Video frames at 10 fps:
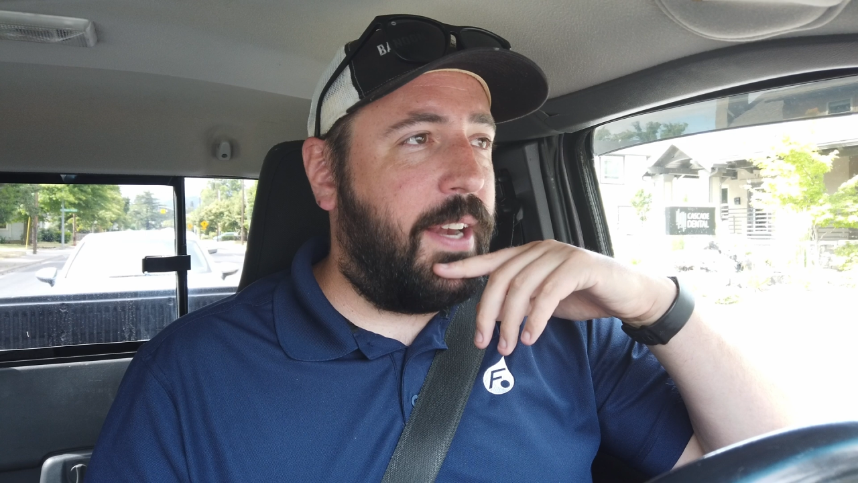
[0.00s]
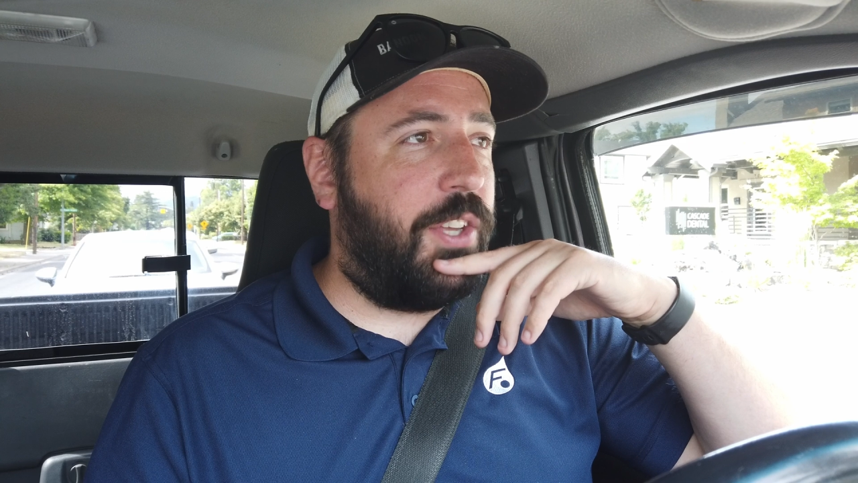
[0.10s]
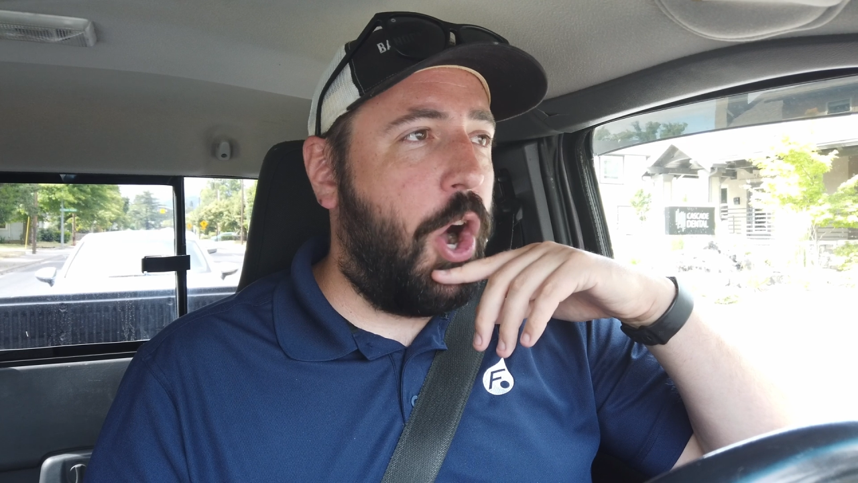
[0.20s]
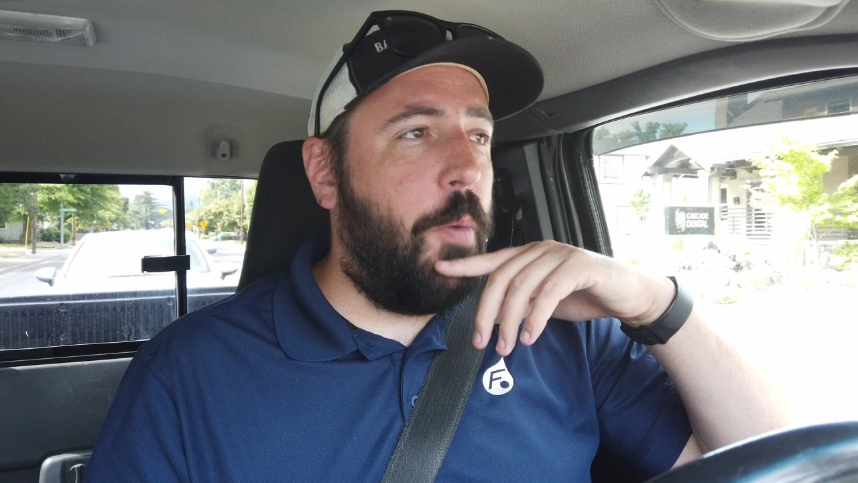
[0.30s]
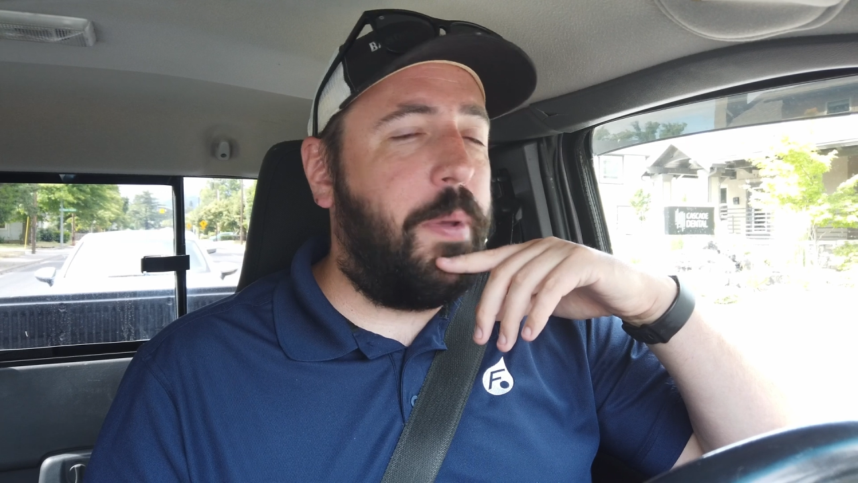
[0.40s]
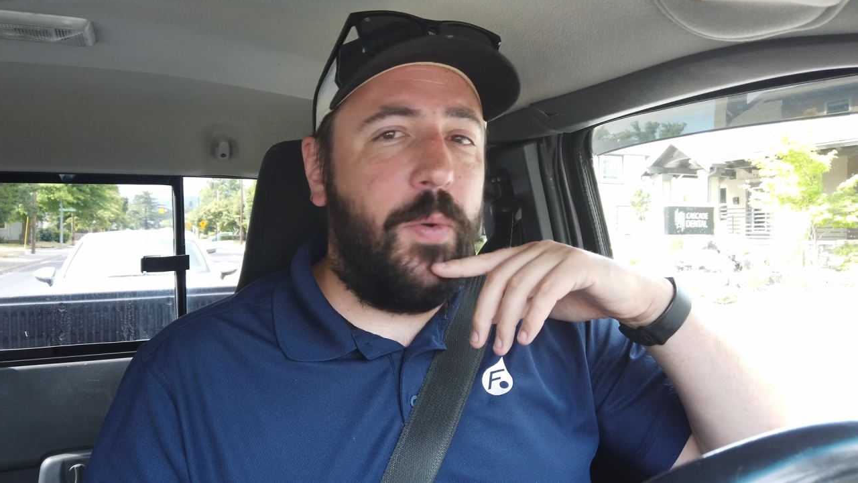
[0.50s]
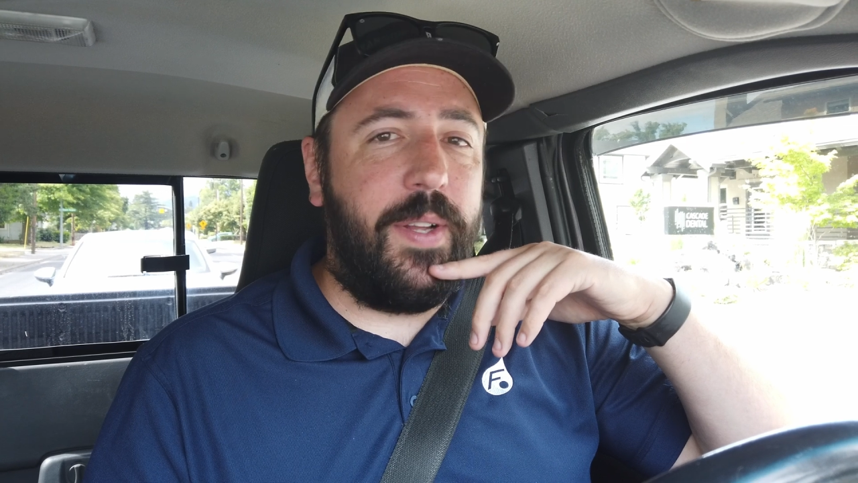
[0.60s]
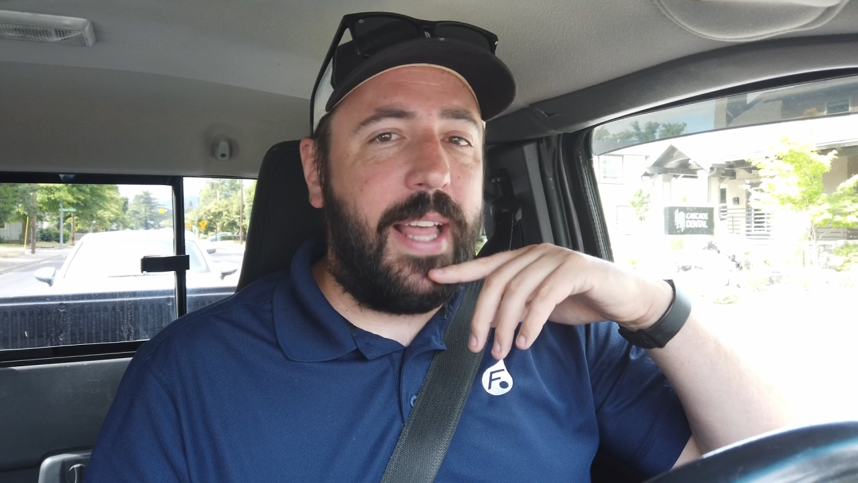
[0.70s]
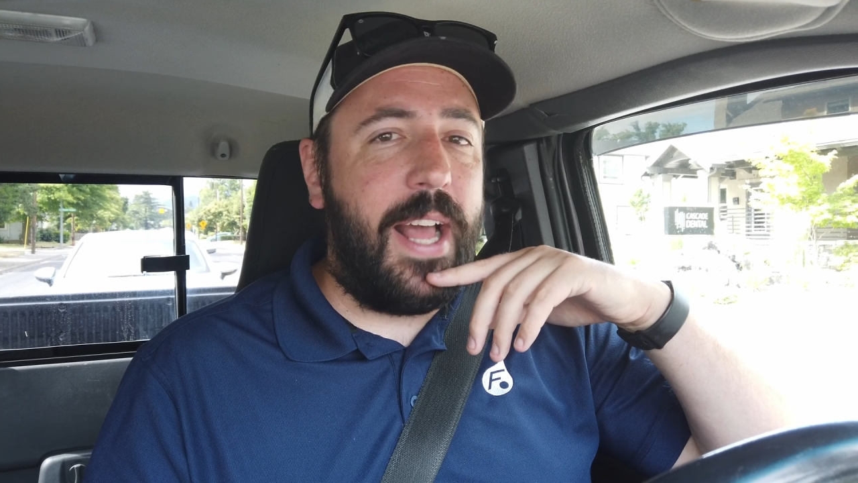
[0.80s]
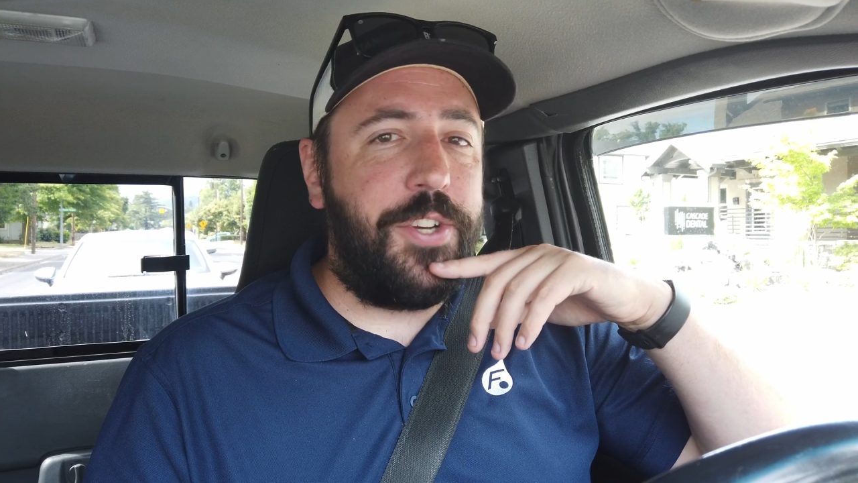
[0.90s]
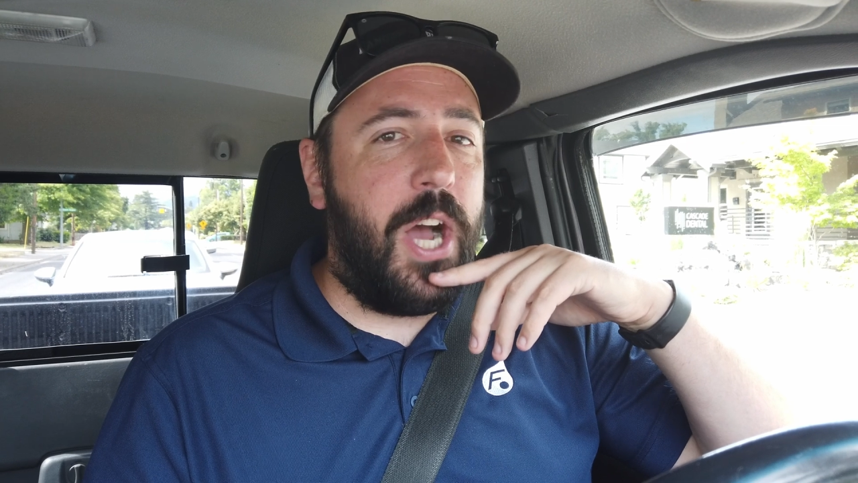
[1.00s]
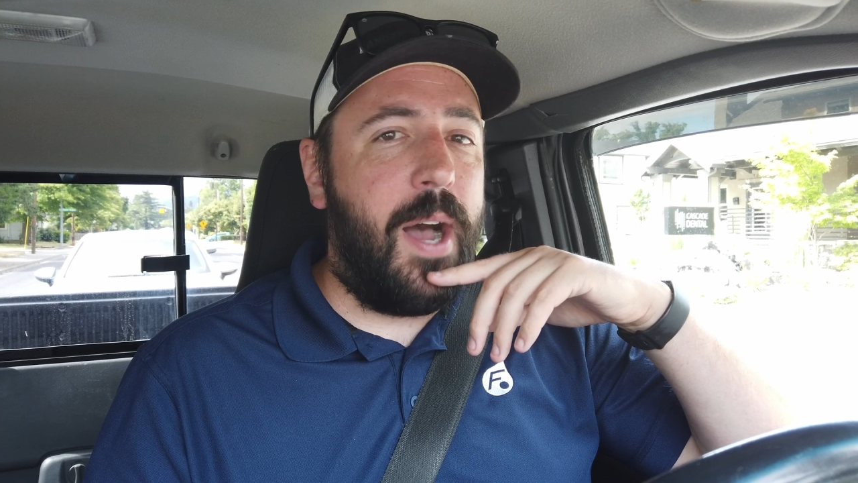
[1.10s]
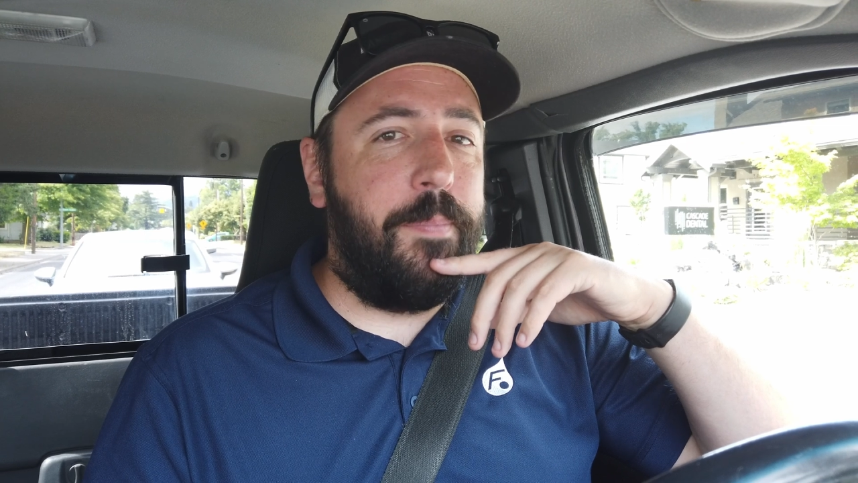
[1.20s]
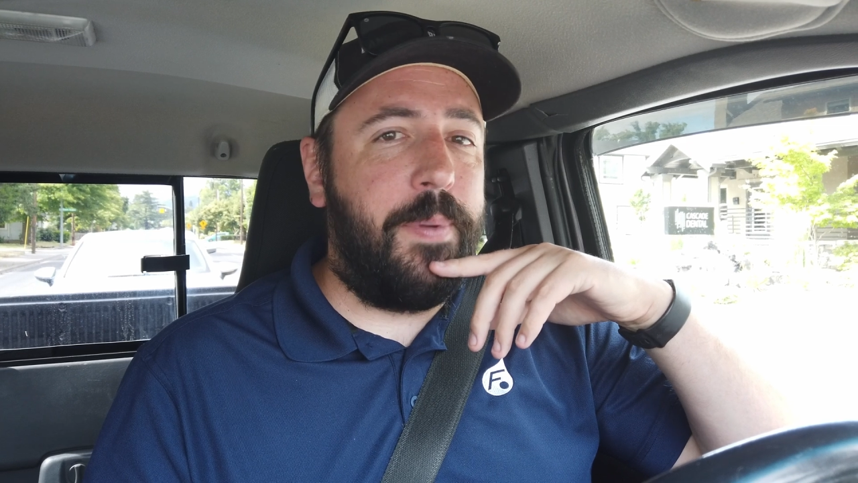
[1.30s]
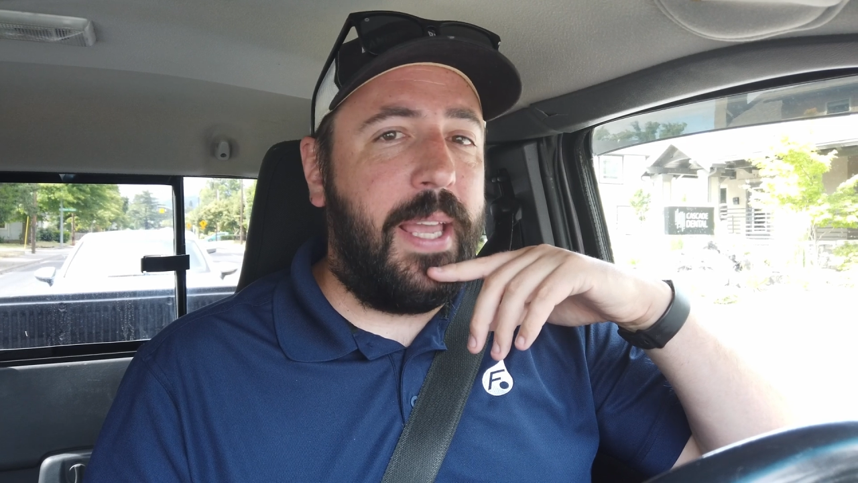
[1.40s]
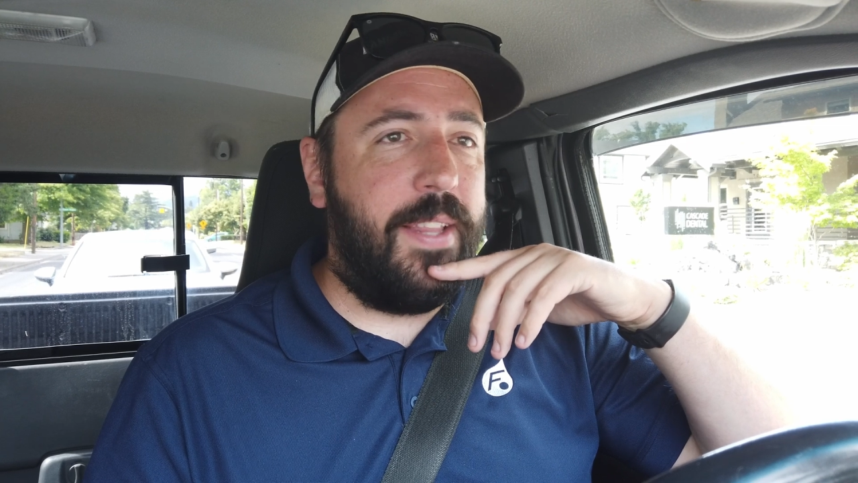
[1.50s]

and coping with that job.